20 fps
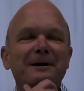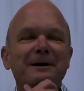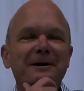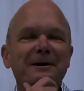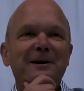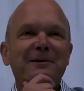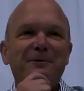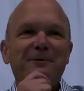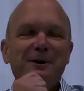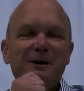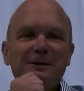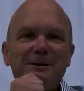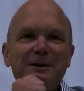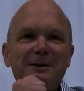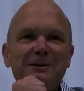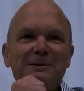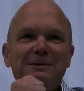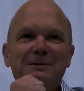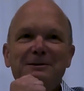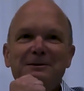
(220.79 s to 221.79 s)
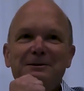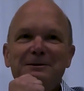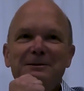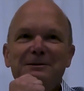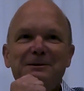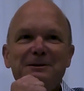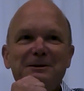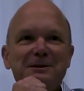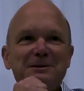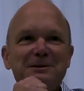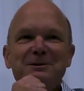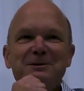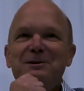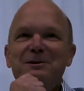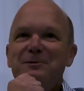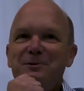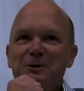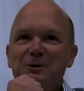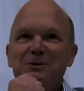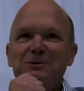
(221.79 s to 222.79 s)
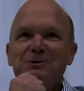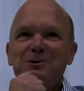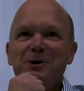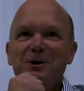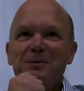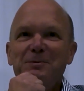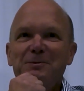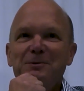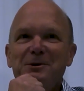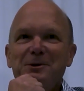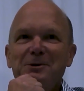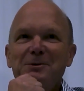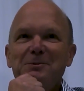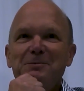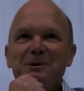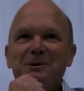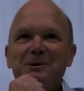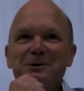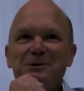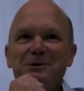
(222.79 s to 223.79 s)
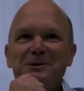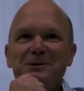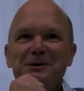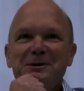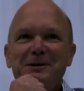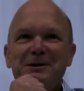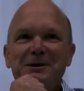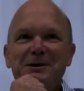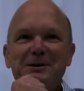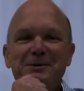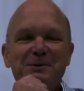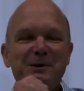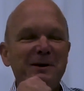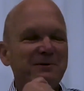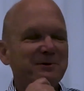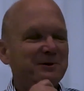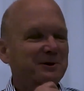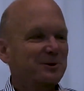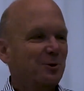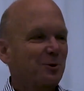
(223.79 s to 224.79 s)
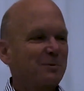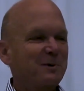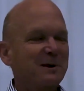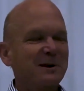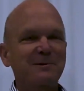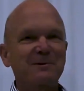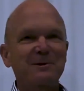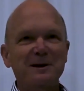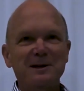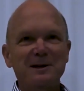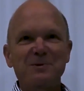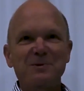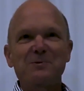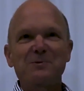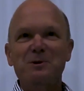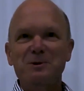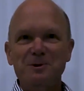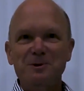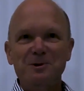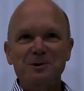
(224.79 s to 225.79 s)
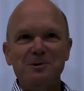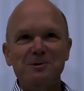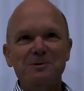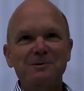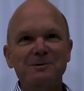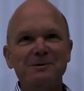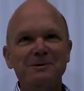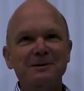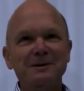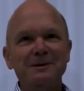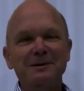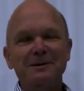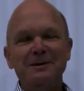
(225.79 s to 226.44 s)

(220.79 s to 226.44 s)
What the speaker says: And I felt that this is a difficult job, because we have so many things we want to do,